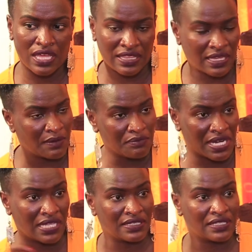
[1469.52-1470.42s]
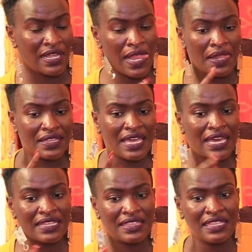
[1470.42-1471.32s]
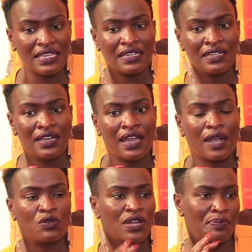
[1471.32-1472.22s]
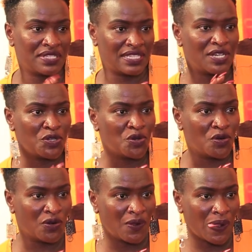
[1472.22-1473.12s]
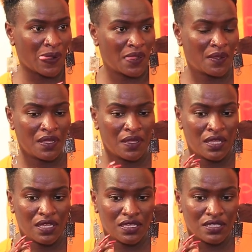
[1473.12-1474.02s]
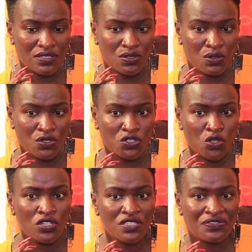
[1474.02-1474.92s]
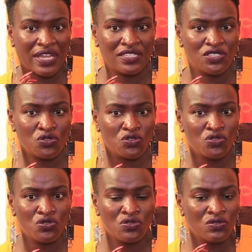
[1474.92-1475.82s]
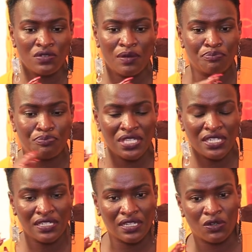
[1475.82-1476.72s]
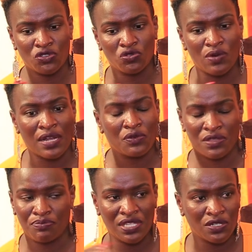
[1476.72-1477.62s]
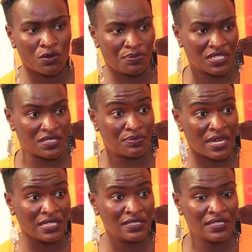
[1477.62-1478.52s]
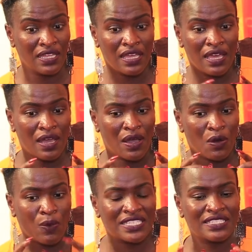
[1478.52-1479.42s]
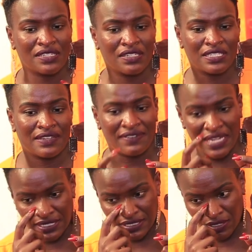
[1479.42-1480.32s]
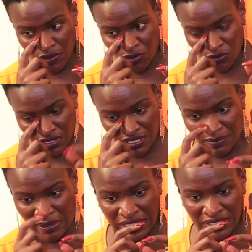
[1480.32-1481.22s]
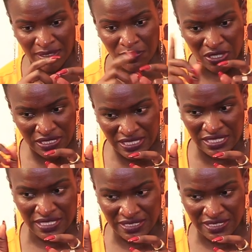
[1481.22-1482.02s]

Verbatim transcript: other brands. The other thing, hakuna pesa ndogo. So don't fight to do big or to work with big corporate brands. One secret I've learned, and I was told this by someone senior